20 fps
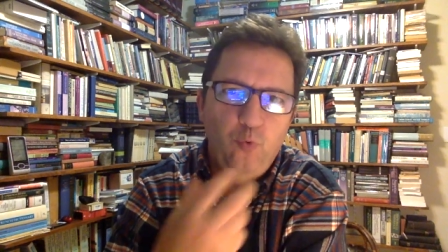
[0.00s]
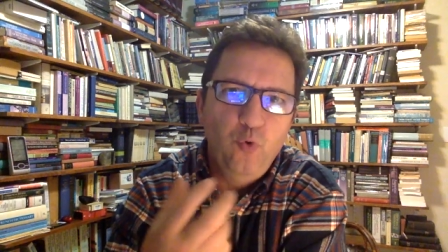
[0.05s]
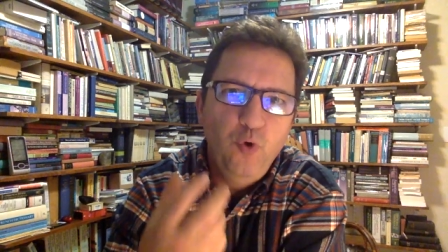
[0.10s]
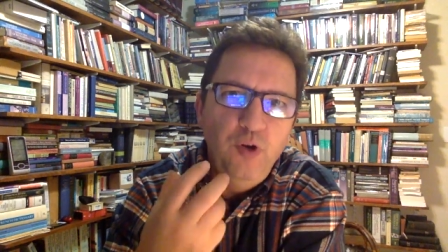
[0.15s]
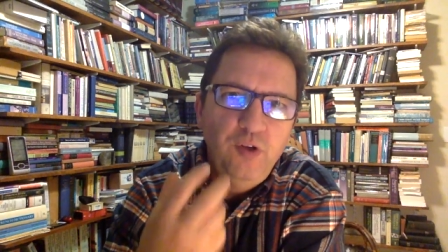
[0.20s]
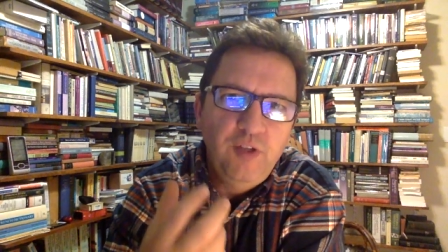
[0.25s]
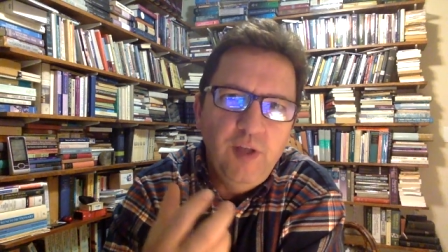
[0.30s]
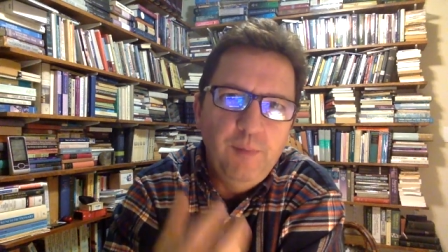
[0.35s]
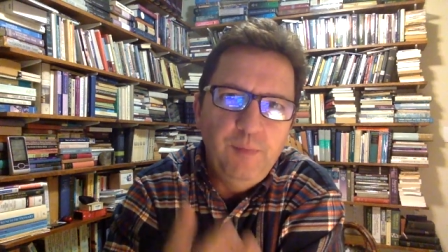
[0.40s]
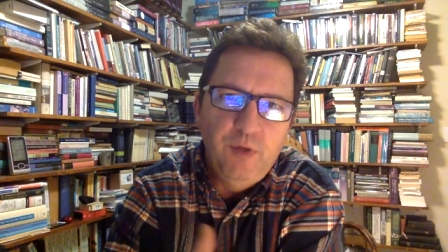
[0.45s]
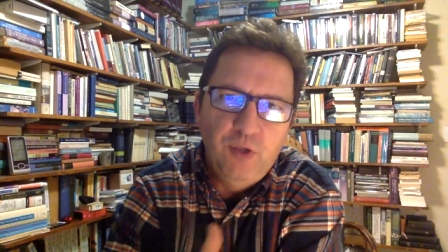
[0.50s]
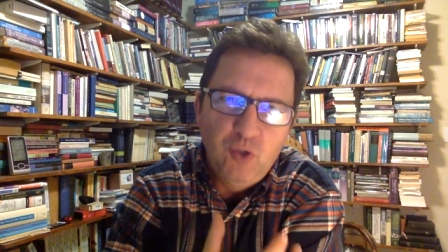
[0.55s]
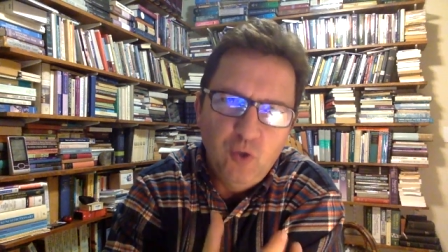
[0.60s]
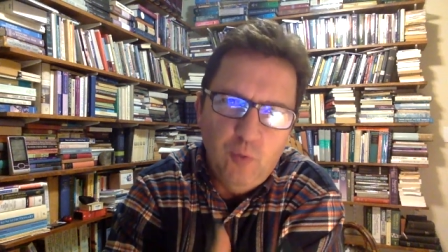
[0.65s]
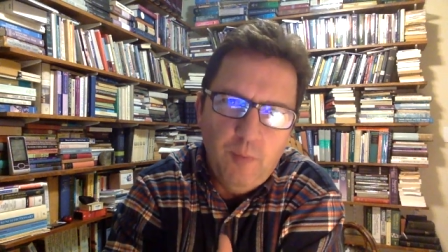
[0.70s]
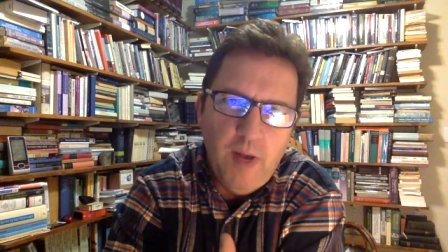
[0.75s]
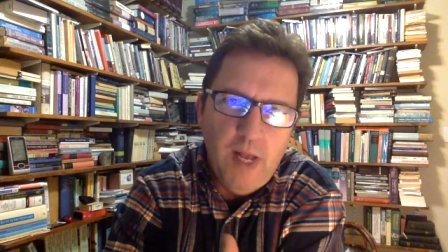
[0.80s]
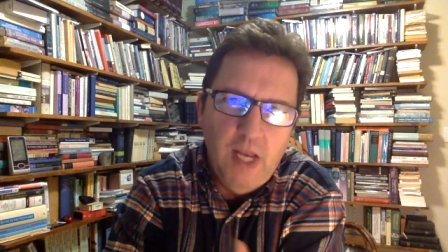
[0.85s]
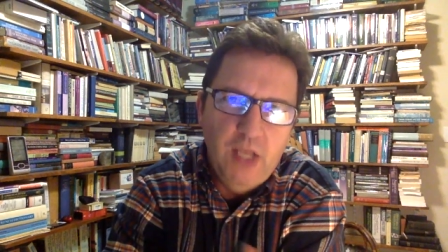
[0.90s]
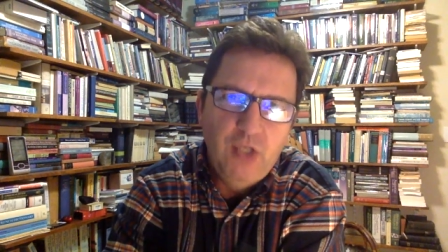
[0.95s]
presuppositional
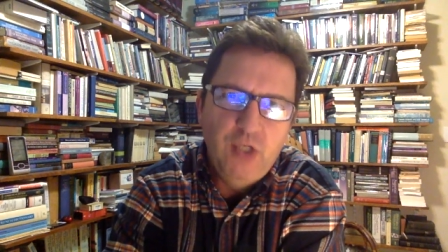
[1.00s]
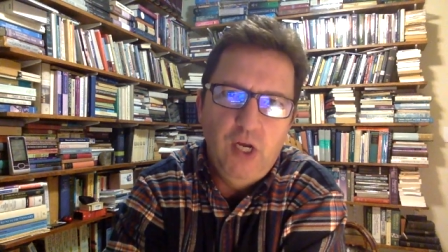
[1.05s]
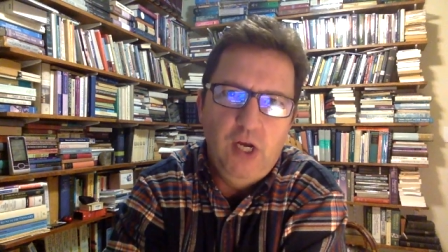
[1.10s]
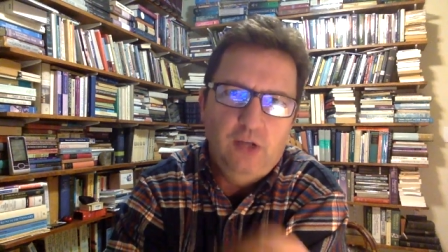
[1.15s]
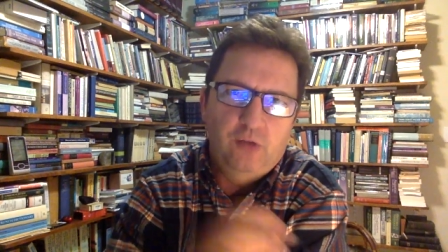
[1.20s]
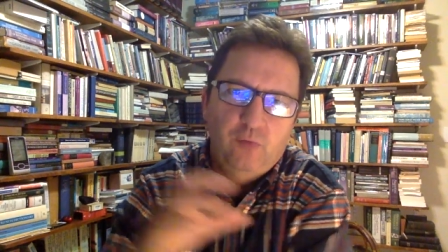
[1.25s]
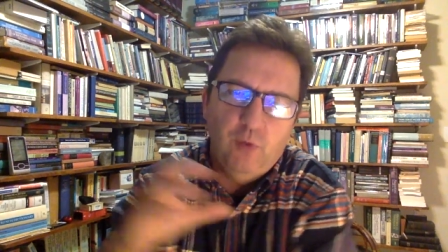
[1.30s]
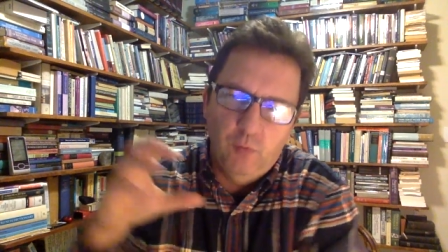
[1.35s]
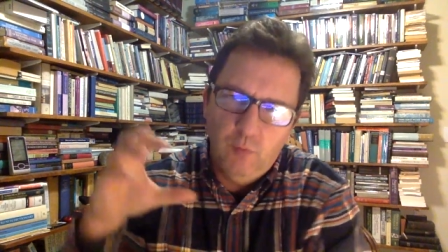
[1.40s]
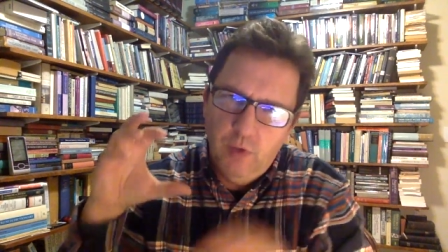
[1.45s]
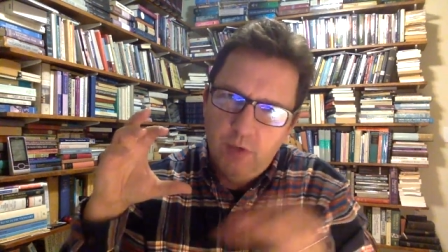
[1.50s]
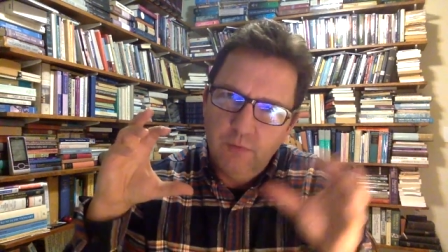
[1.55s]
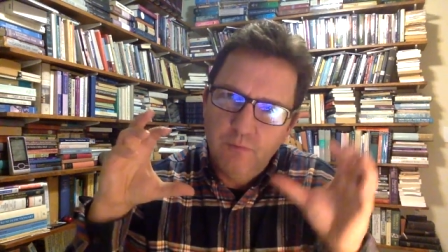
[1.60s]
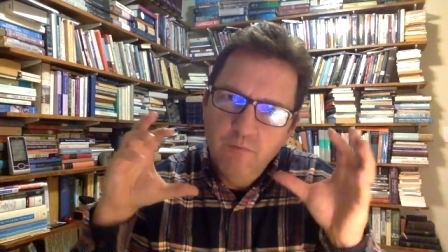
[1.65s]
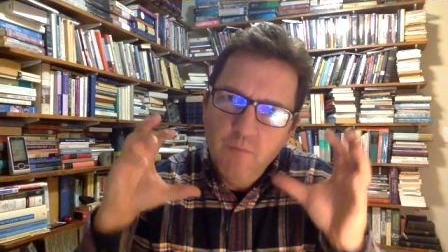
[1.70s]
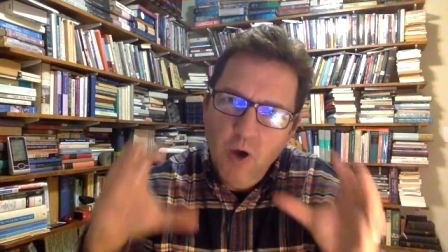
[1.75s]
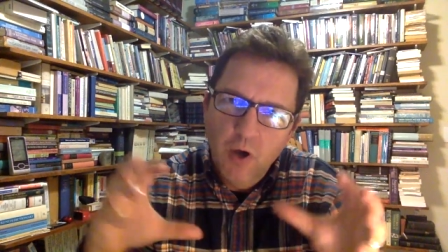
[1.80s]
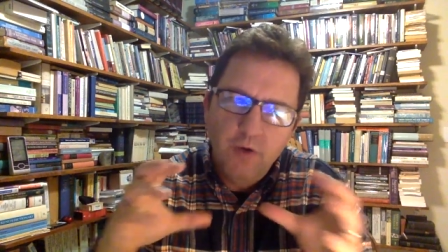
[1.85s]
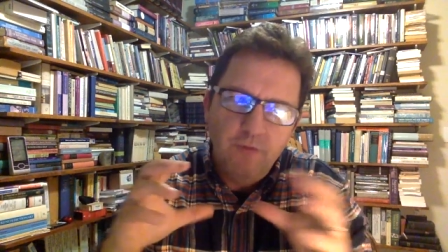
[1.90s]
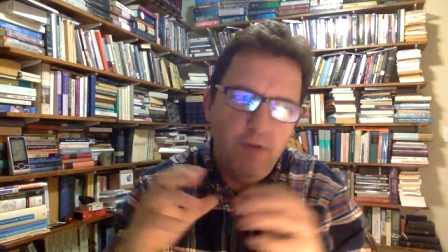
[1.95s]
apologetics, what
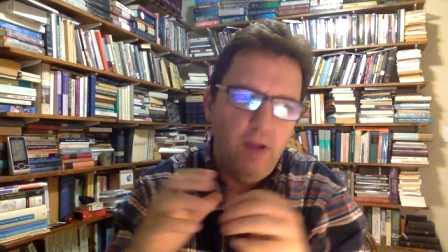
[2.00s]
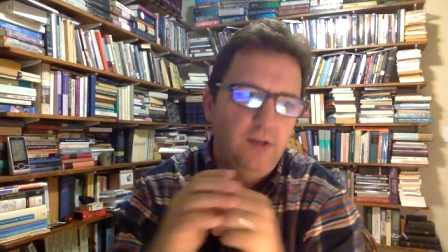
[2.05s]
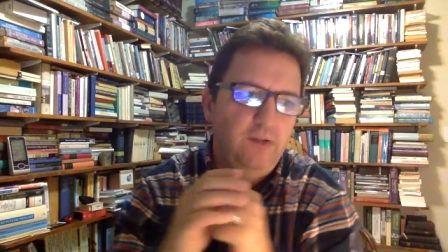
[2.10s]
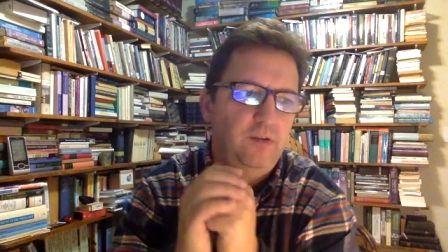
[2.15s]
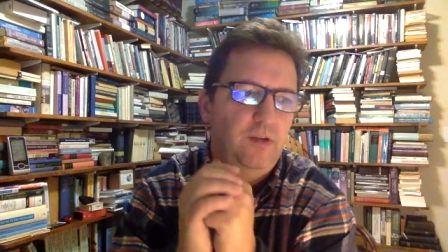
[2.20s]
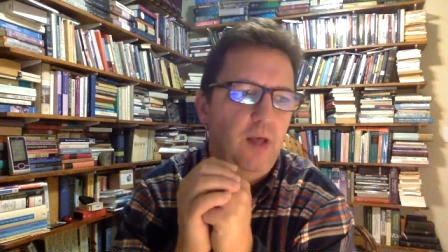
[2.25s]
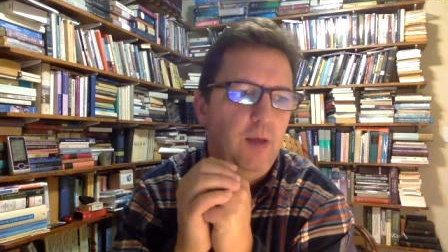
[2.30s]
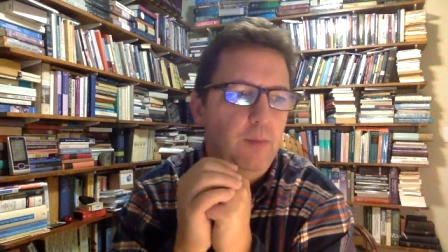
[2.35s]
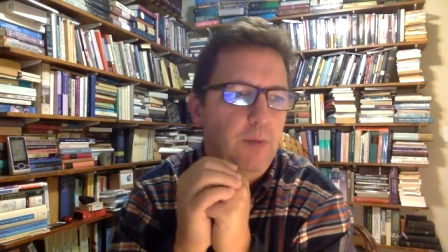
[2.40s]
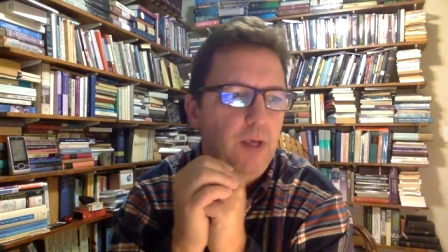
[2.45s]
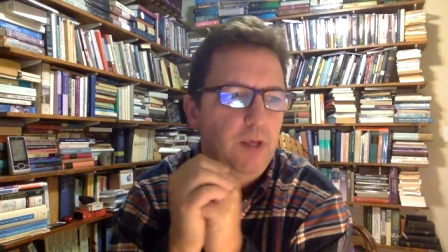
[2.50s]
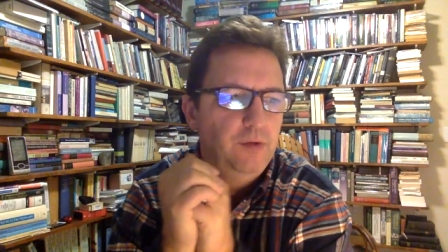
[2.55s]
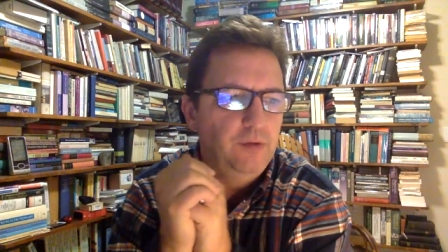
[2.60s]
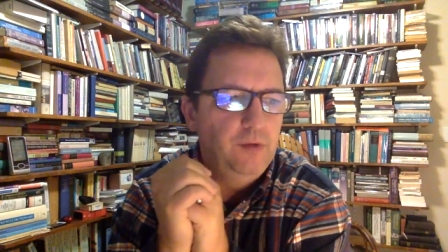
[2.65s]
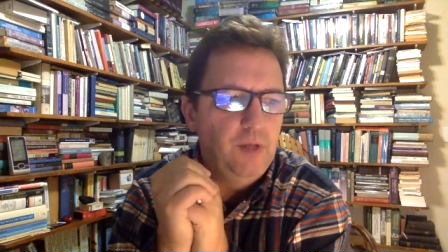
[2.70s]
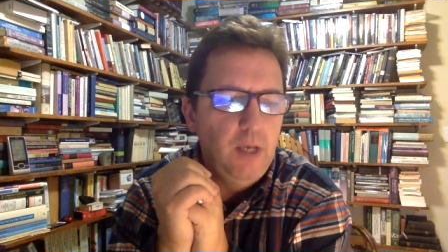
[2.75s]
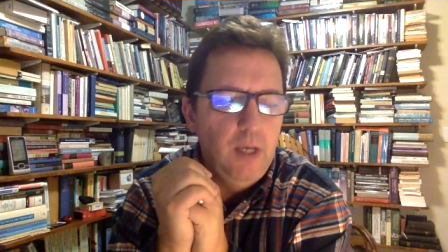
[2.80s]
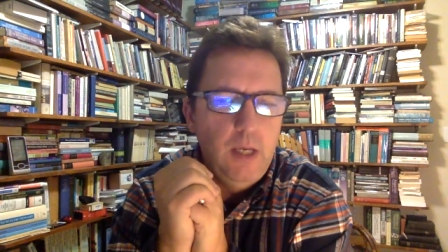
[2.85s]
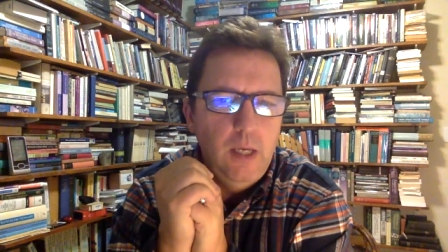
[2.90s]
motivates them is